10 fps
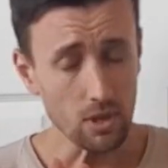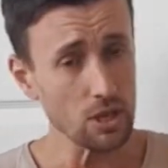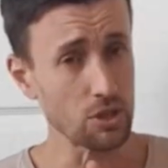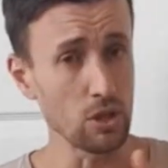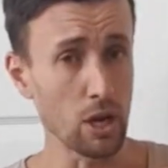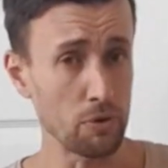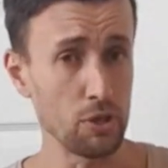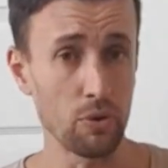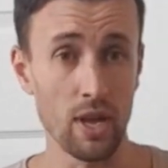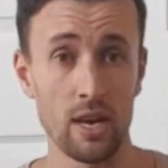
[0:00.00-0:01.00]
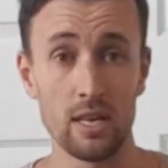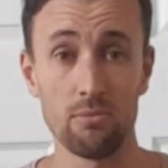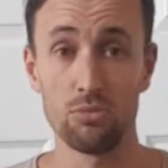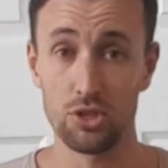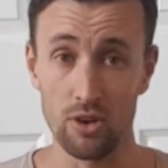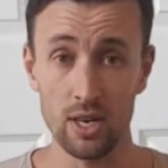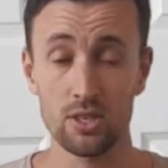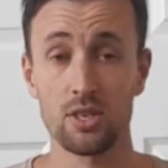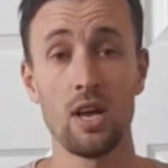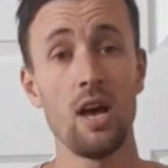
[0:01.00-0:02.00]
like we do with any
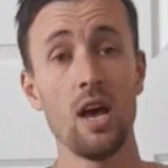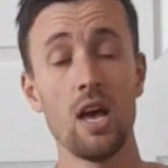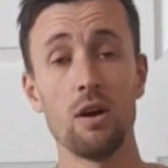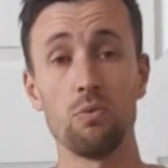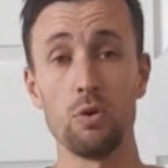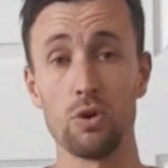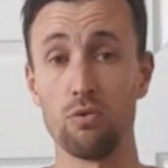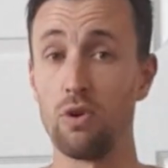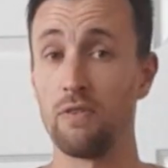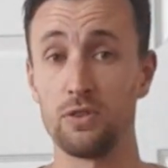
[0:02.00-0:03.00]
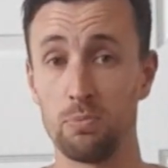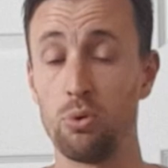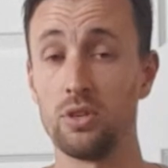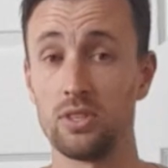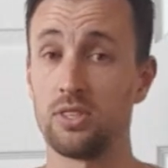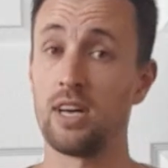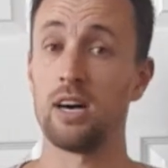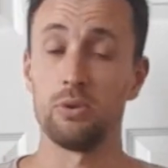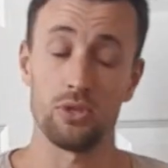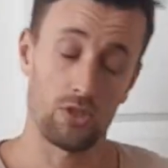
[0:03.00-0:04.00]
stretch, we want a reference point to start
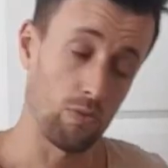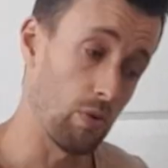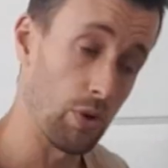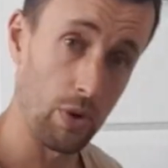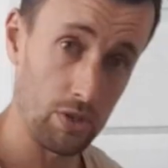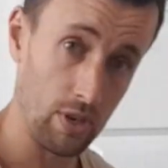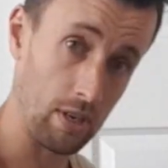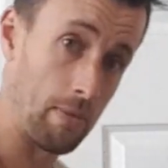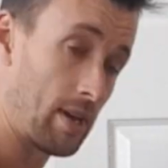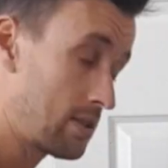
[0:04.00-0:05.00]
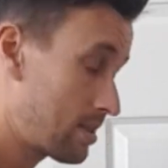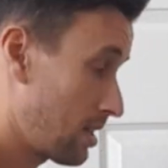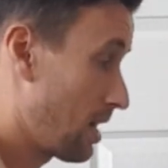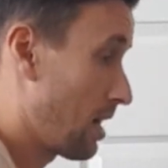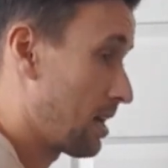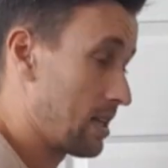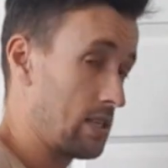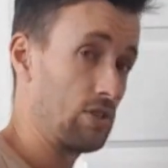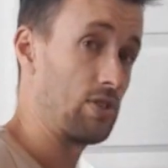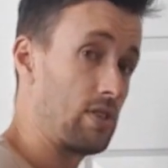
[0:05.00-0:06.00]
with. So what we always recommend
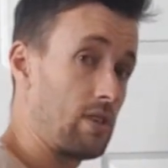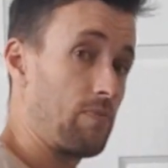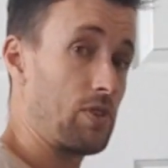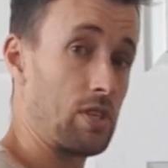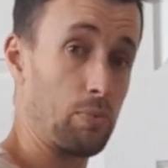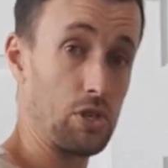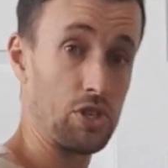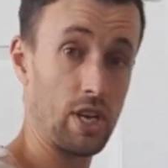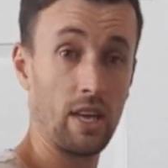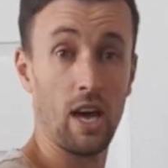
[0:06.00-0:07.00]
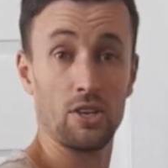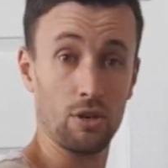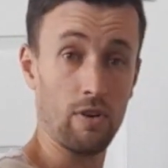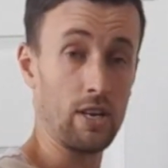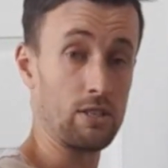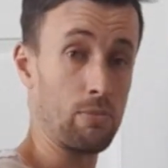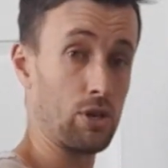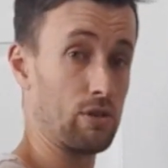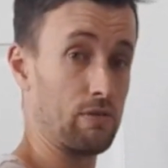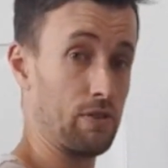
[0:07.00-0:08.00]
is simply check out your range of
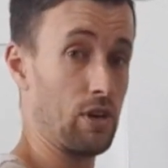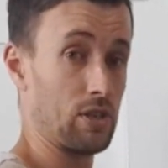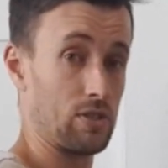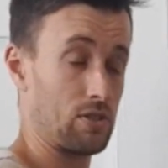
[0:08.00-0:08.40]
motion first.